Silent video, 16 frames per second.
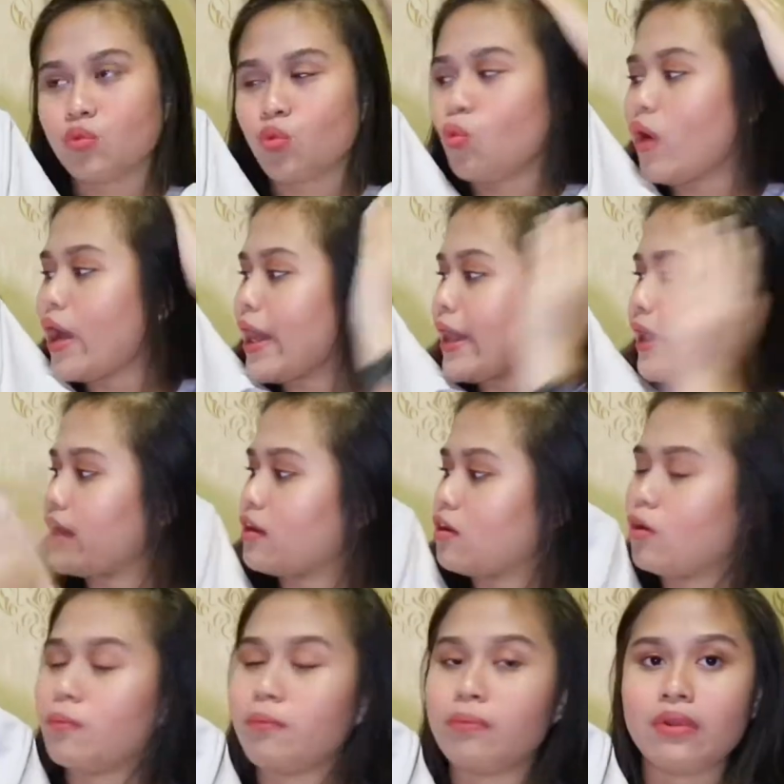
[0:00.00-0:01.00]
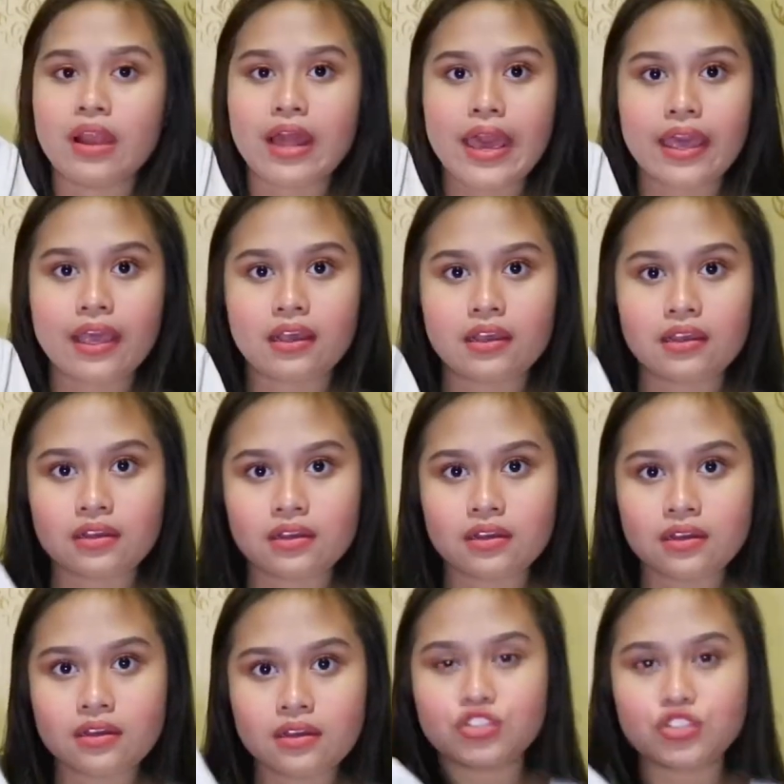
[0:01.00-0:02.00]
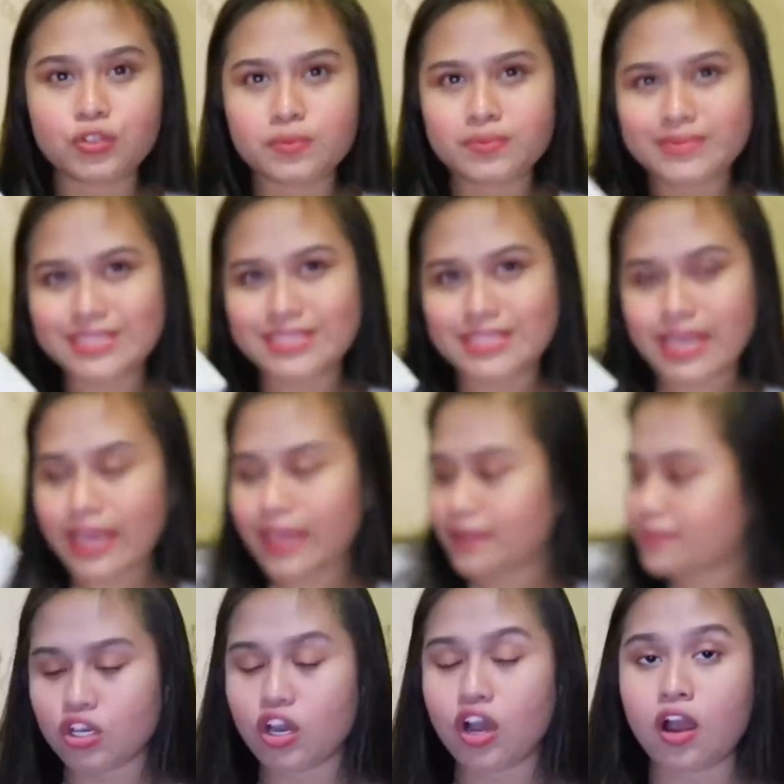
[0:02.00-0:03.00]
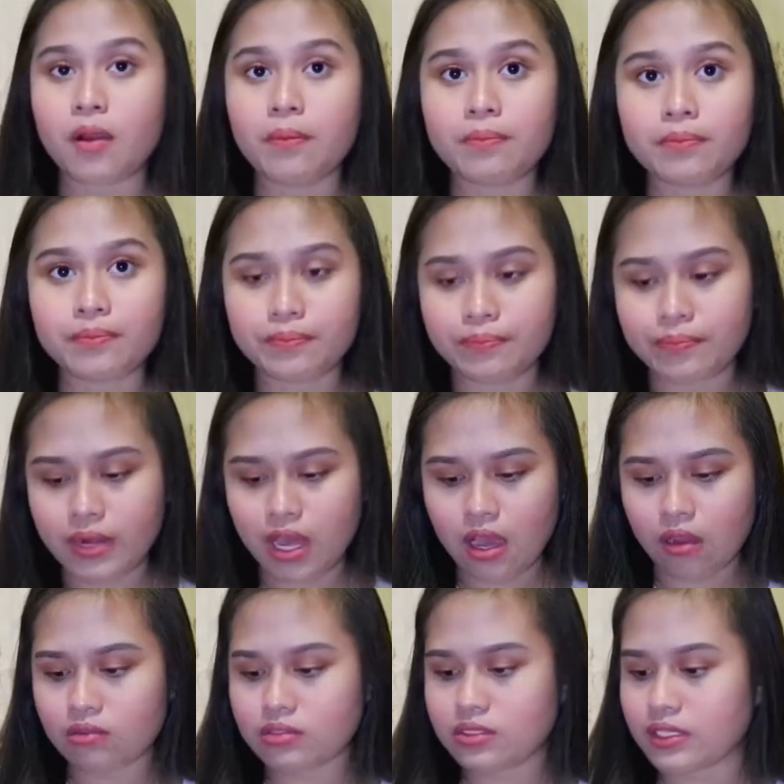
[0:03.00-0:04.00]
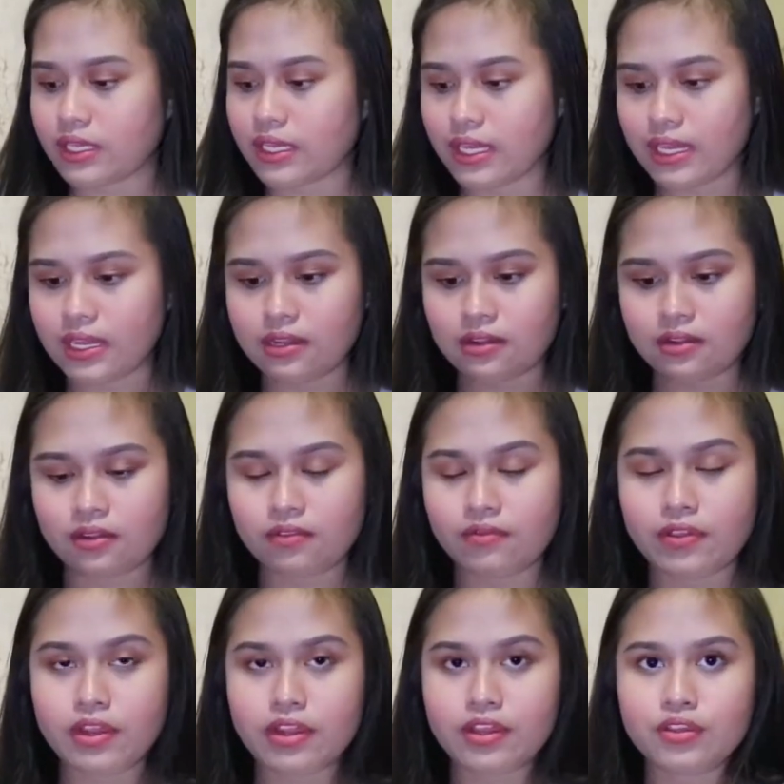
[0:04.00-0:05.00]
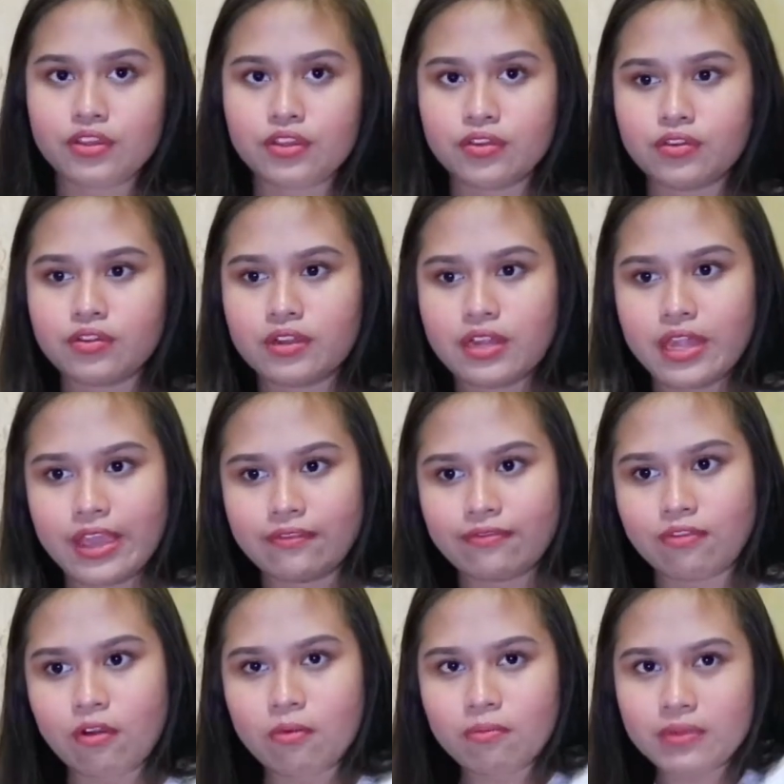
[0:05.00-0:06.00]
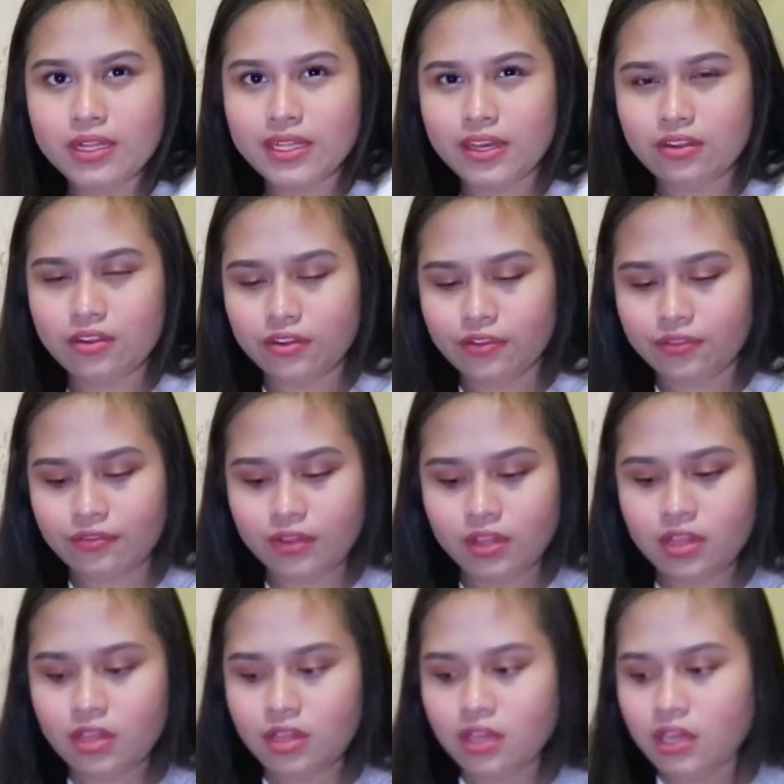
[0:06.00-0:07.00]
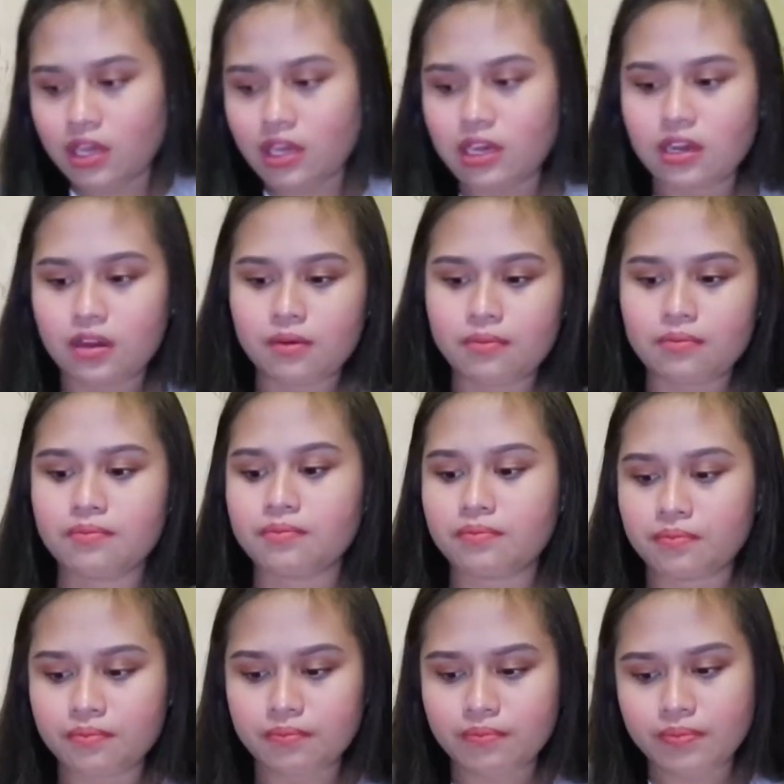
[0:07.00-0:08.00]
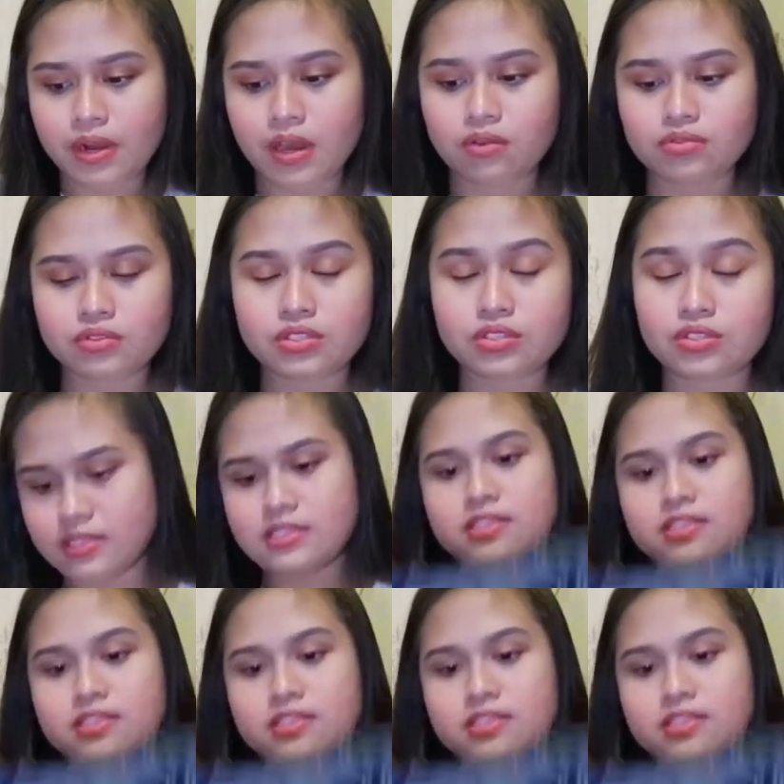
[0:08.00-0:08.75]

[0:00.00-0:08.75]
white or black. Tube inside top, blouse again, a very cute like formal kind of blouse. These